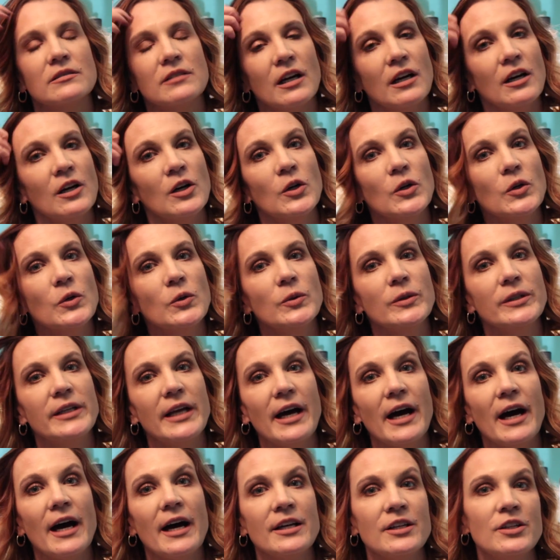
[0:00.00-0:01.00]
oh
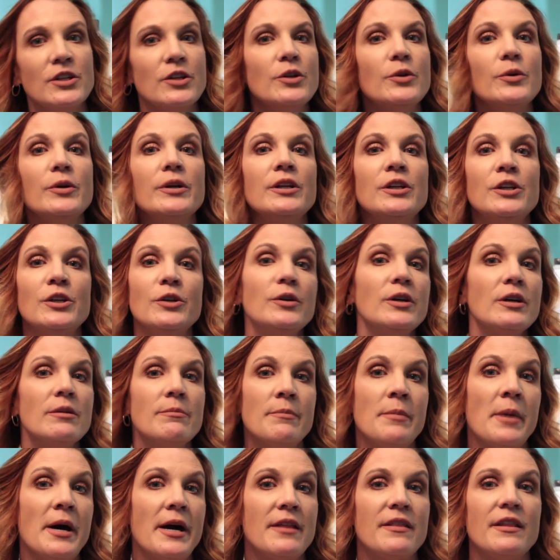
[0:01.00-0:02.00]
yeah, you
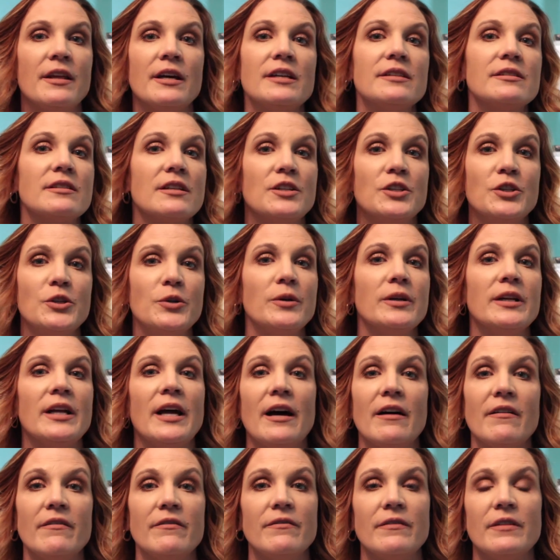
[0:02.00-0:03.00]
can buy this and you can
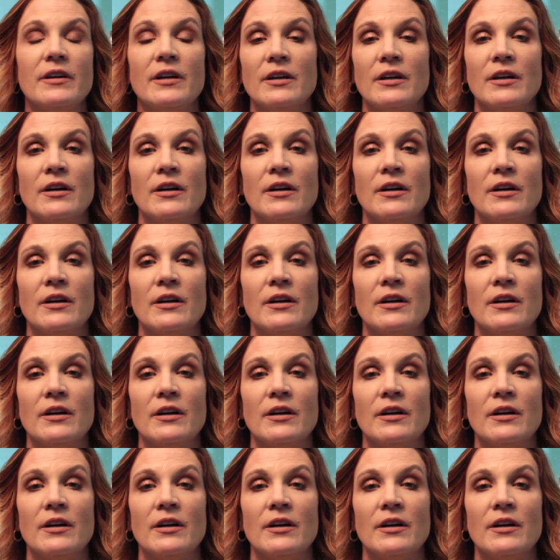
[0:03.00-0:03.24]
have